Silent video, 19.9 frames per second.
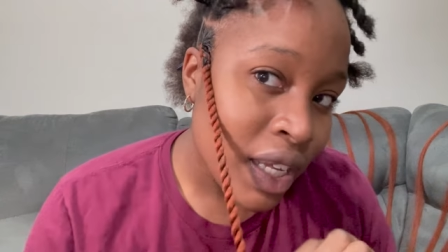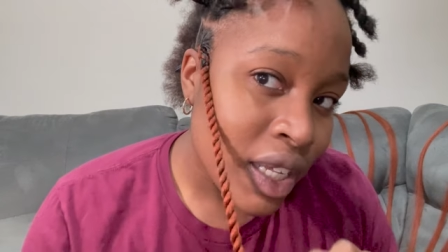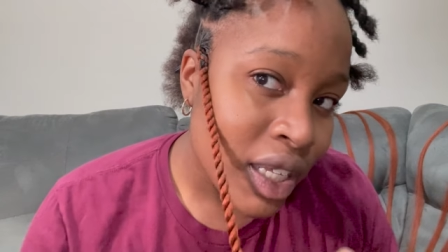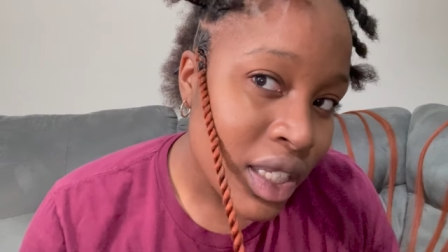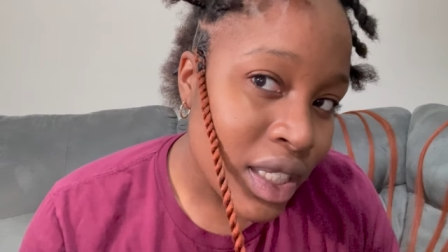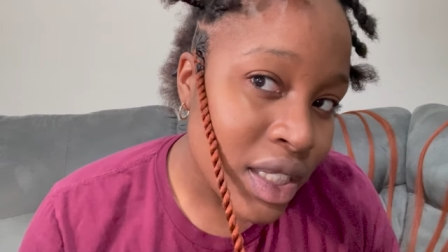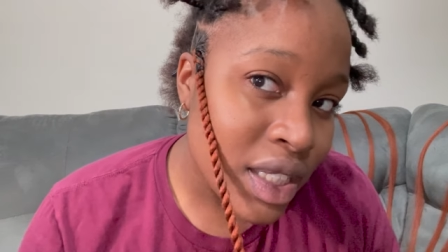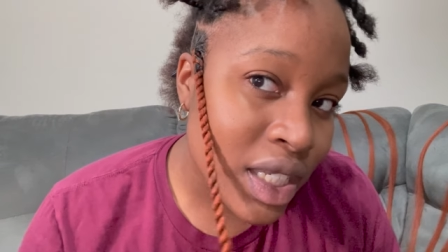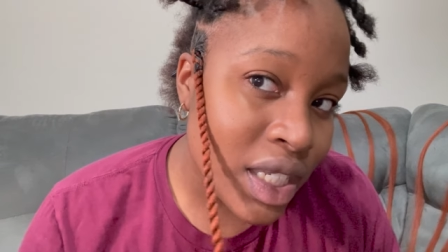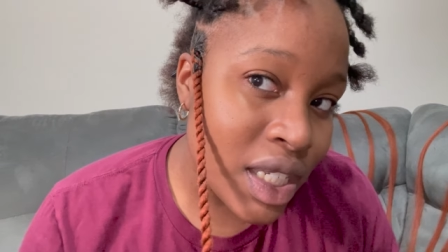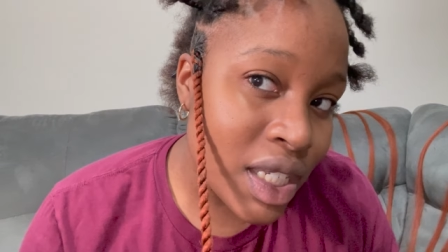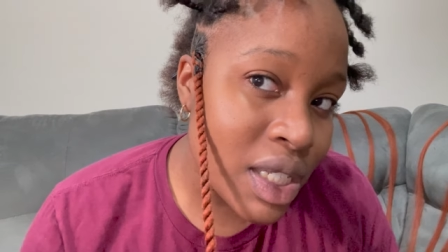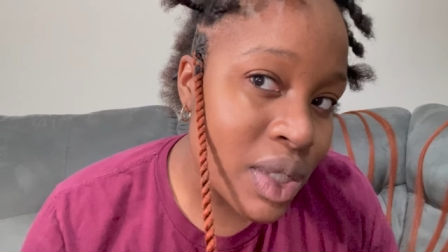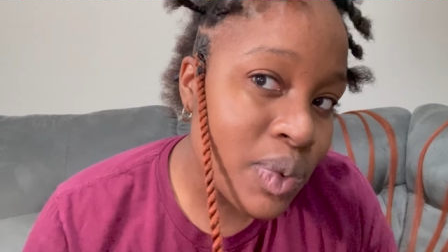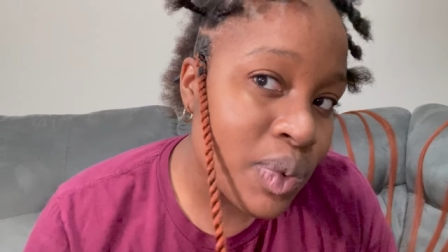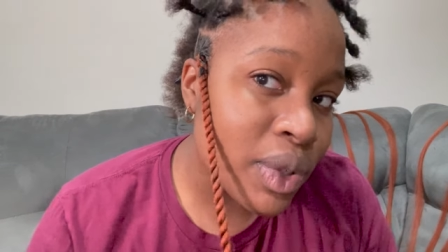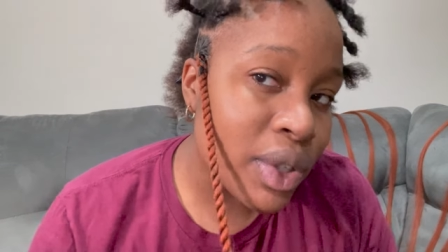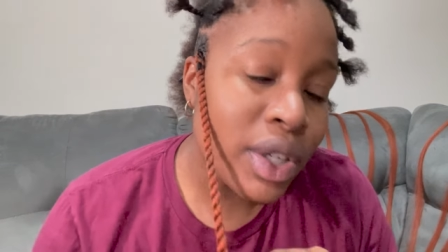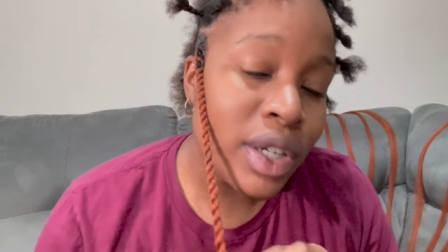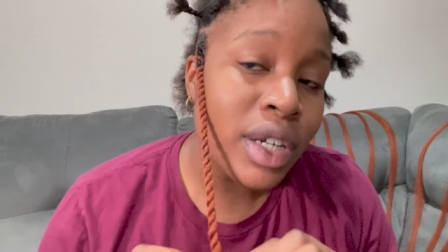these
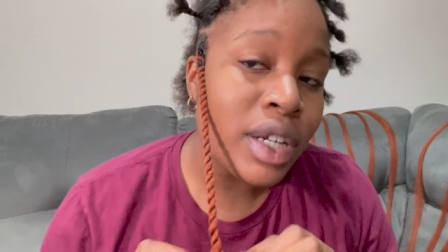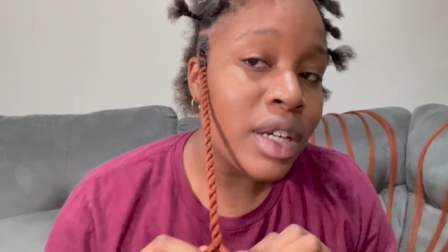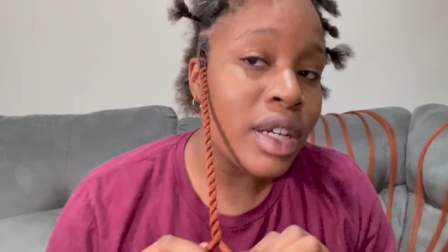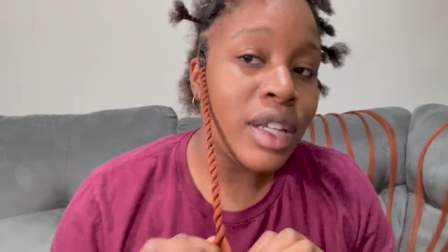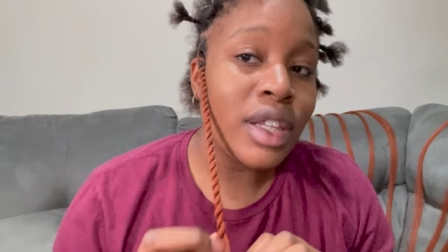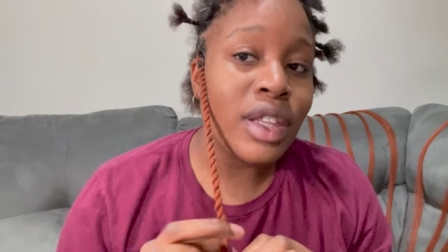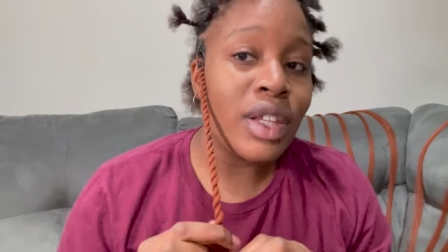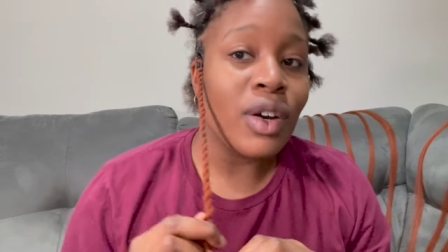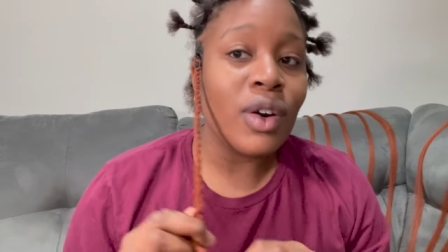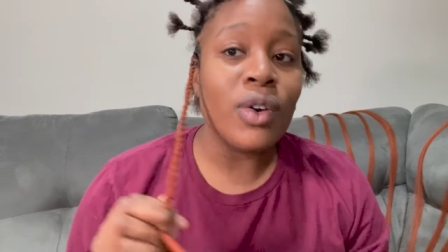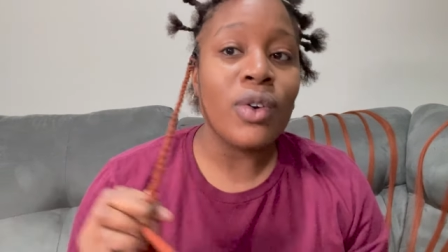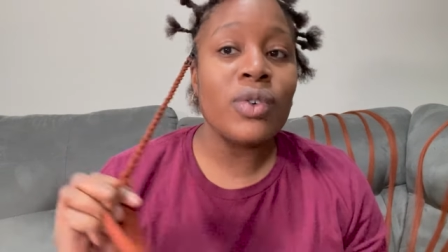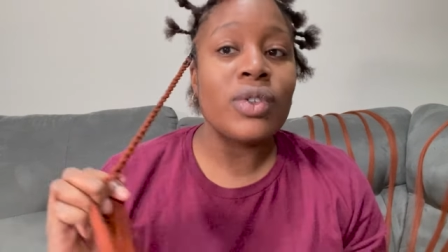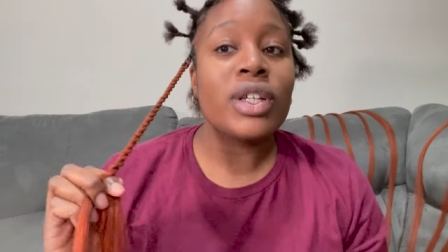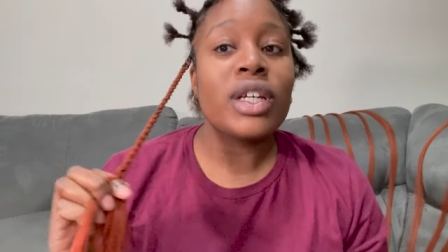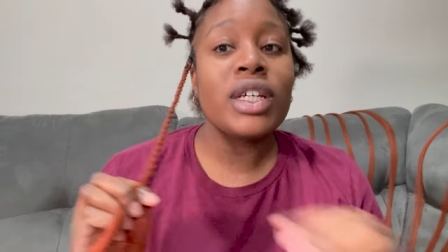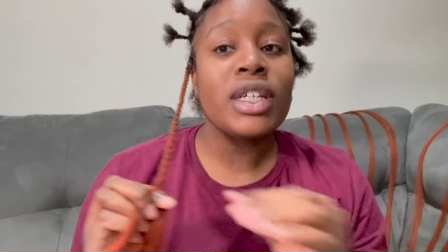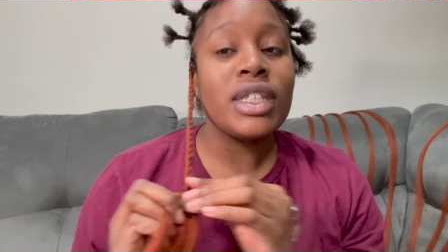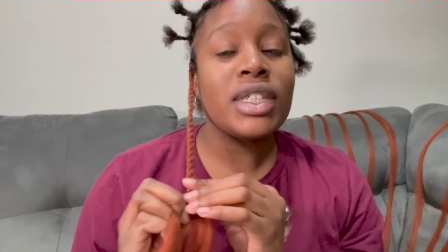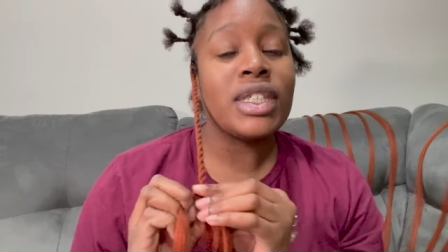were the
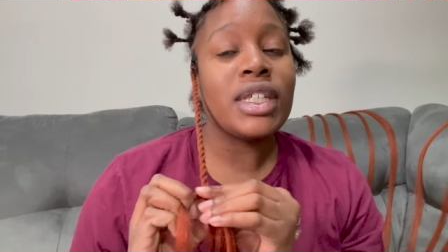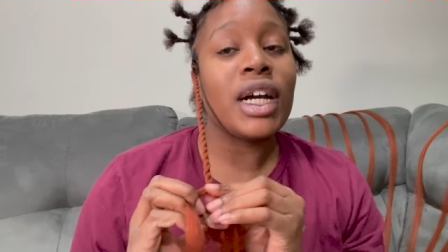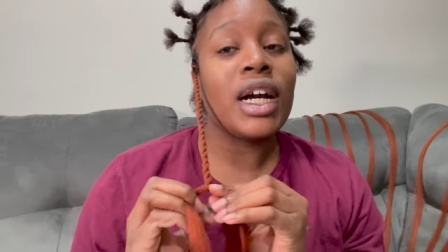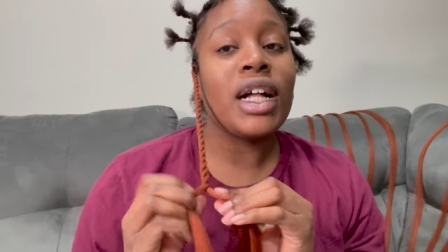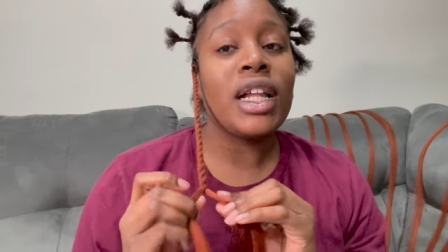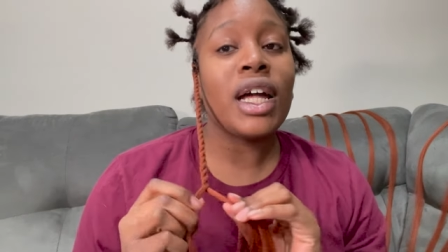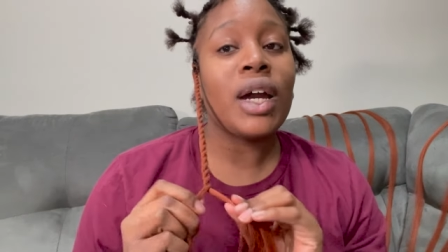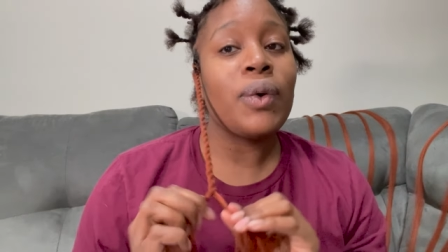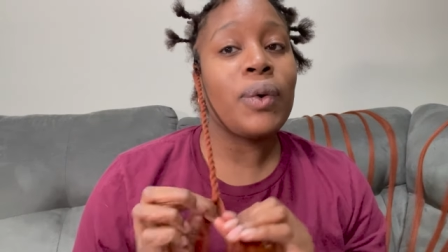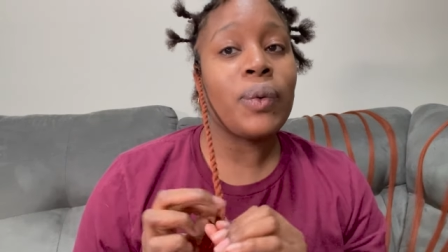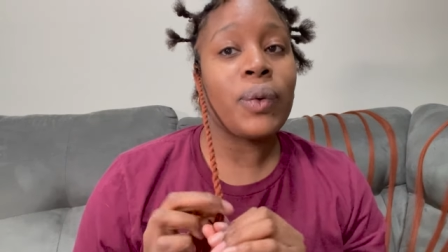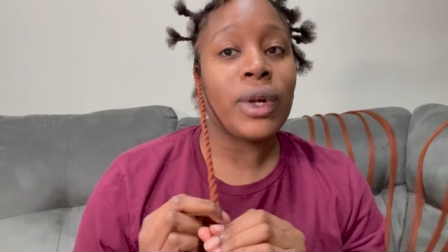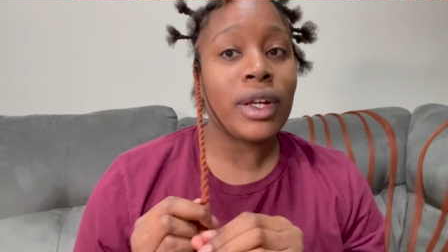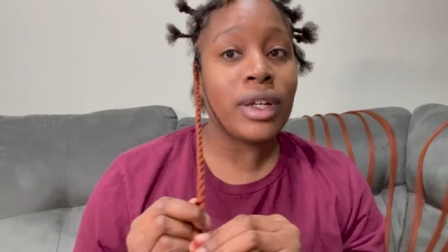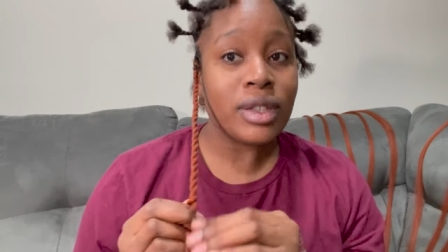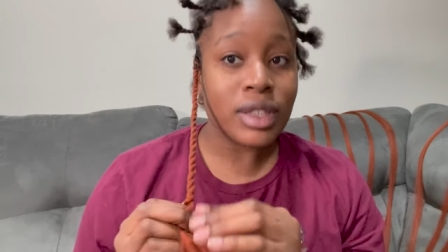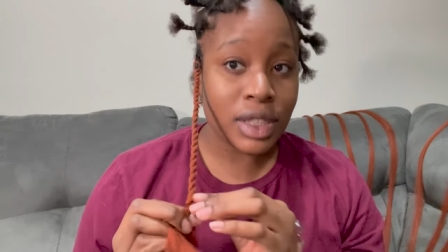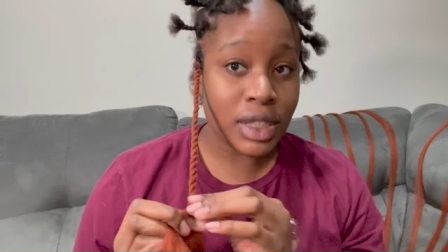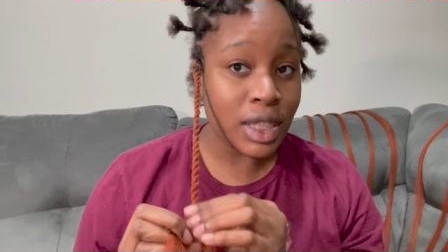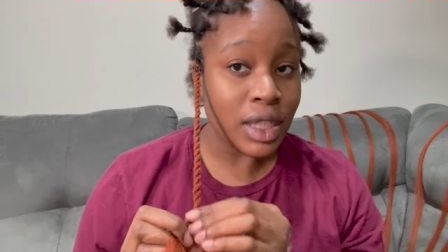only style I would wear,
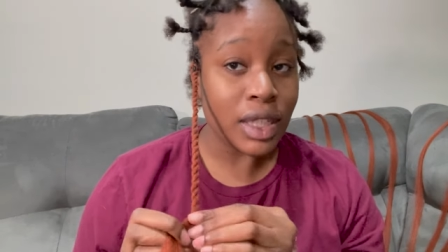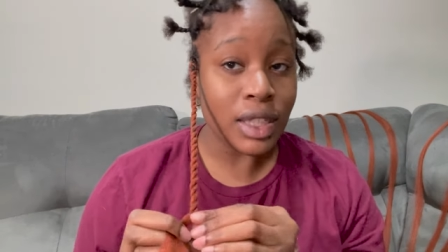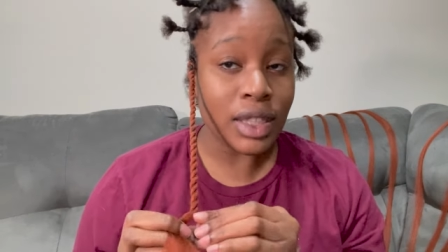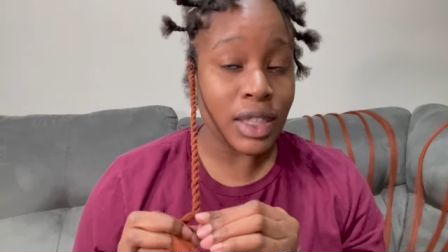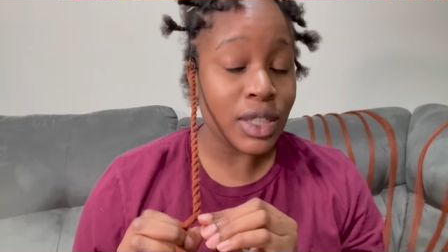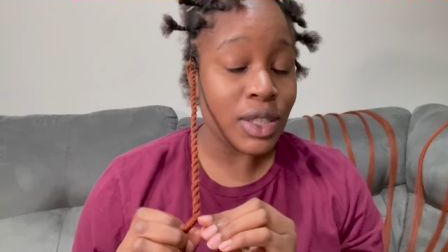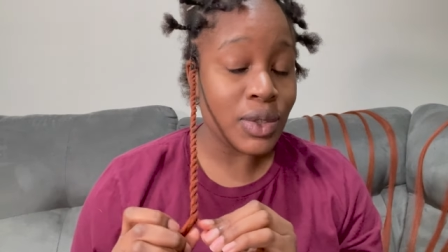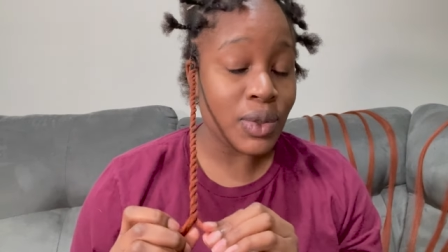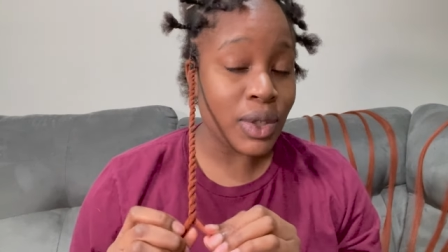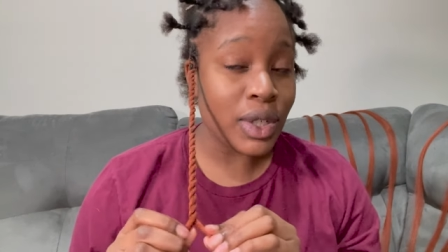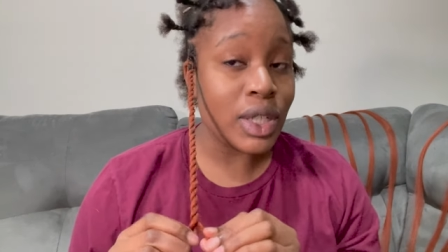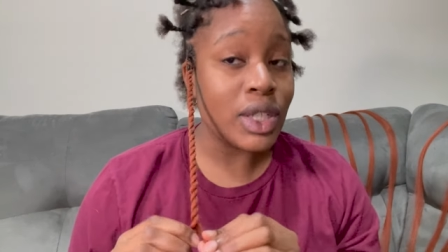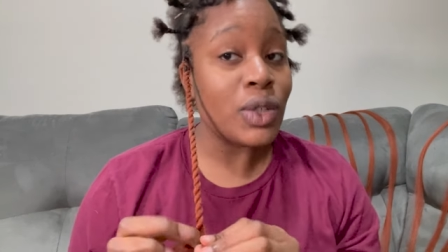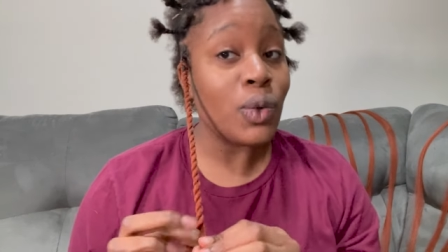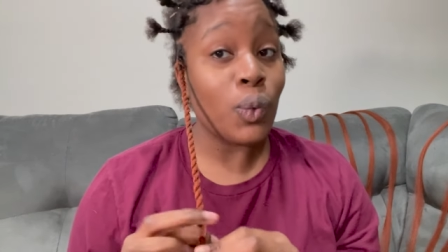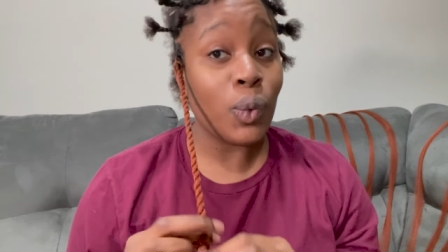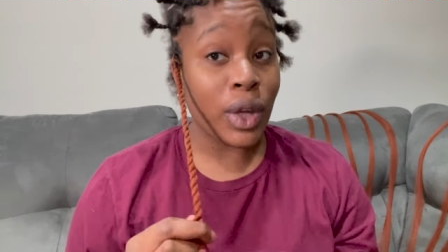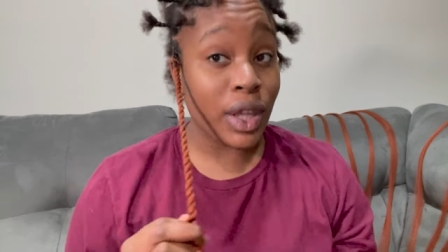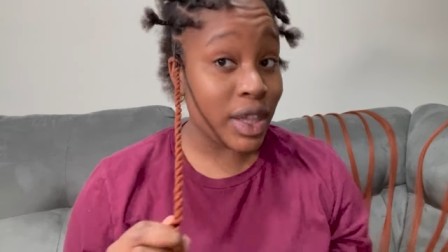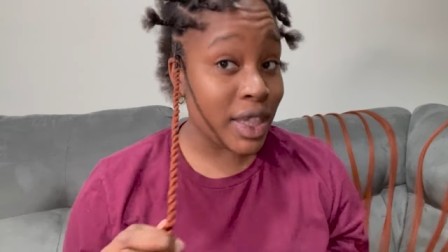Senegalese twists
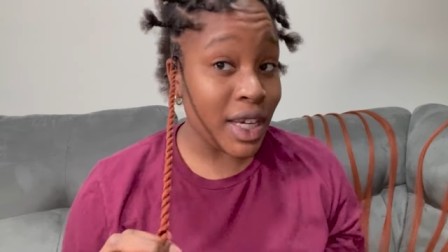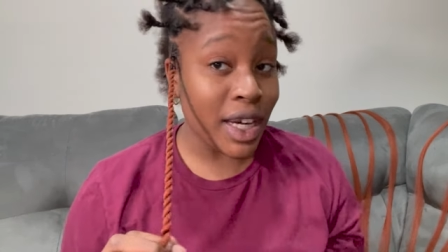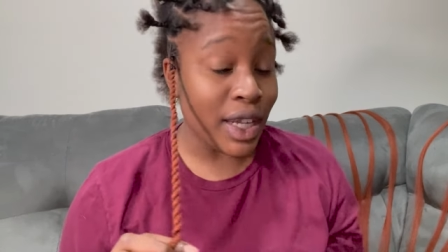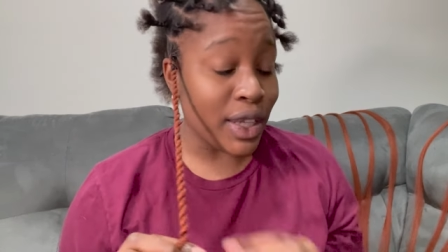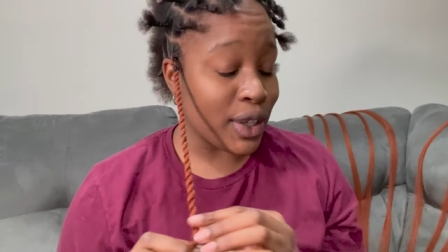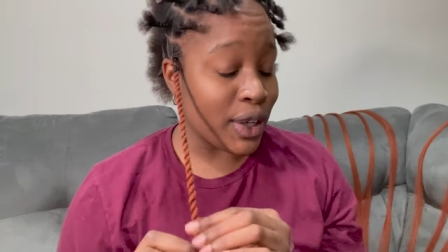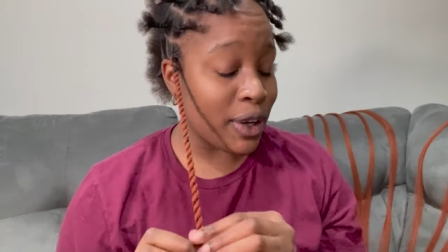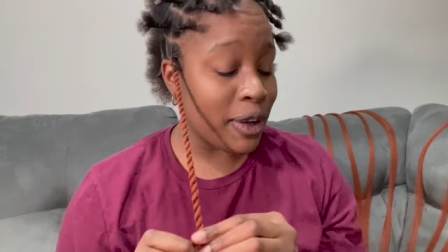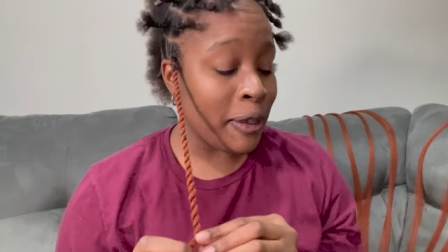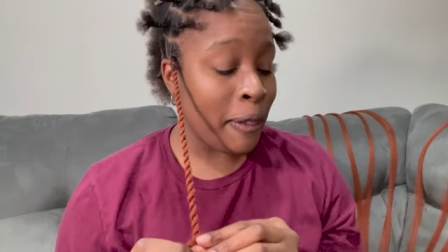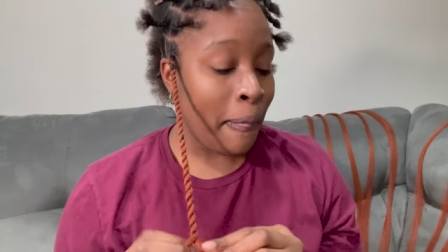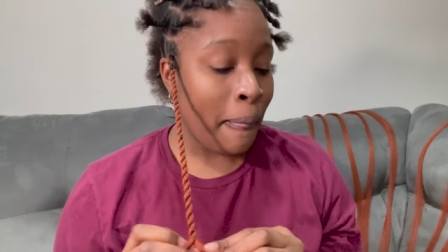with color.